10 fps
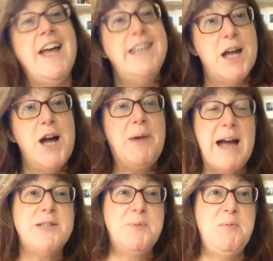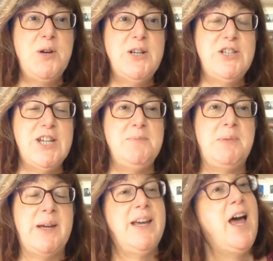Now, as we worship
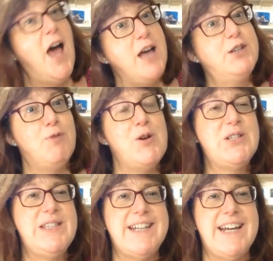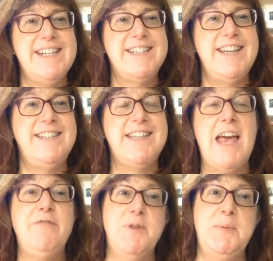across the diocese
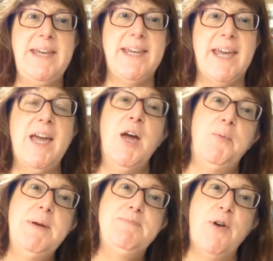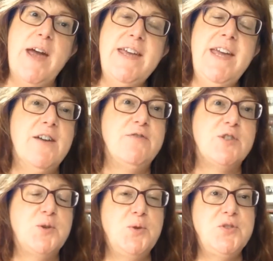every week, we pray for
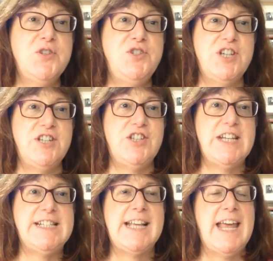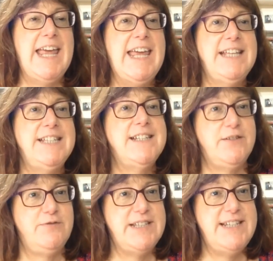schools and churches in a
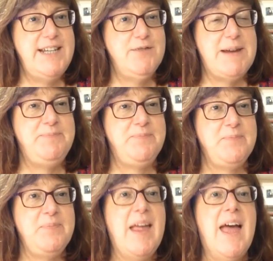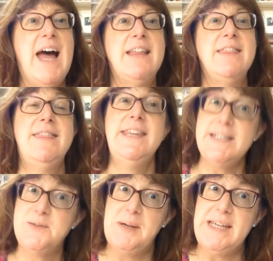different deanery. And
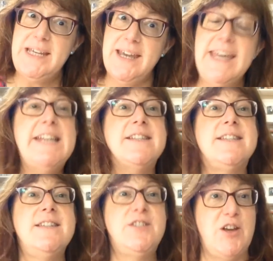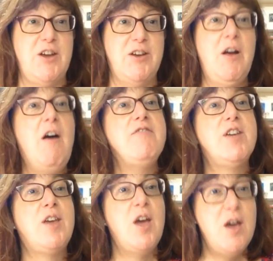this week, it's the turn of
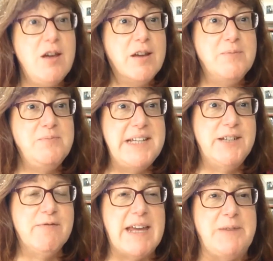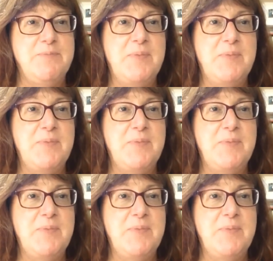Kirkham Deanery.